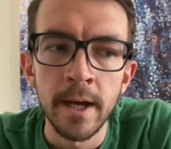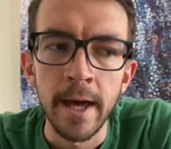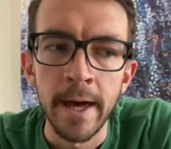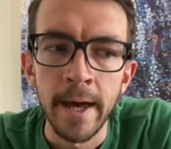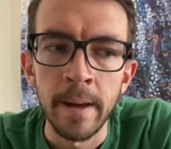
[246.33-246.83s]

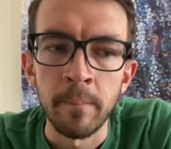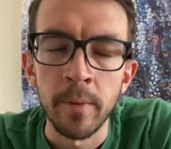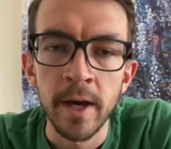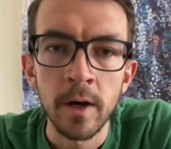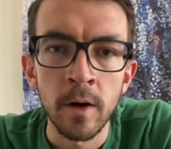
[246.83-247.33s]
and
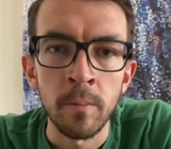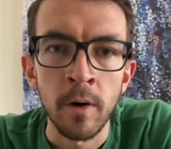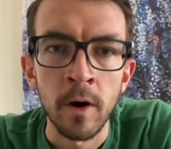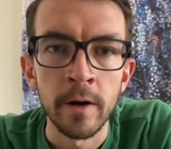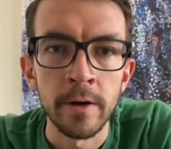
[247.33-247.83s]
pick a
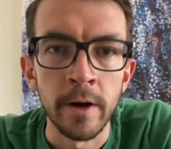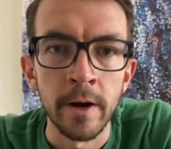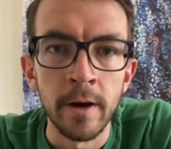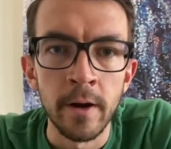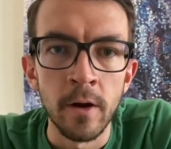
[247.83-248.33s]

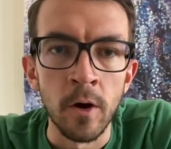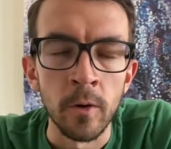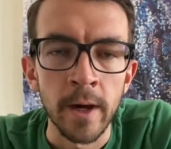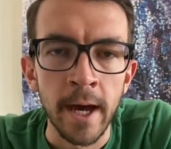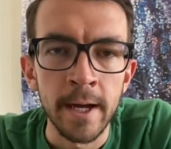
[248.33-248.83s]
partner,
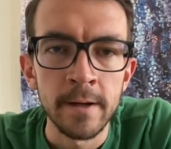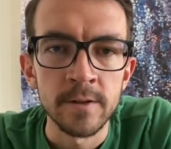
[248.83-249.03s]
okay?